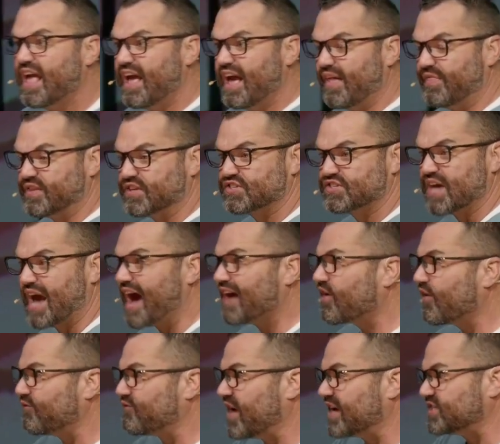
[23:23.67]
And the
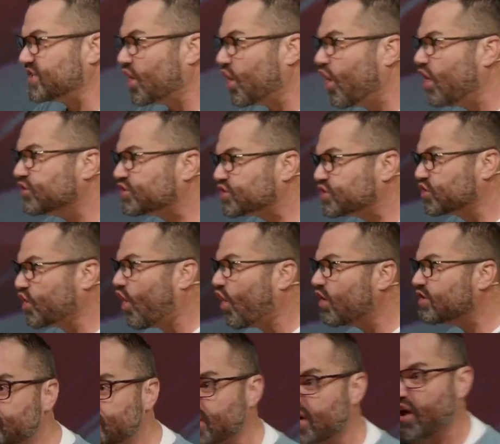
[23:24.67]
sacrifice, it all
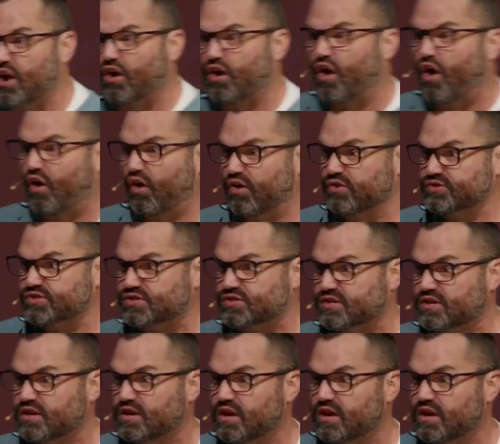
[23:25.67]
starts in our hearts.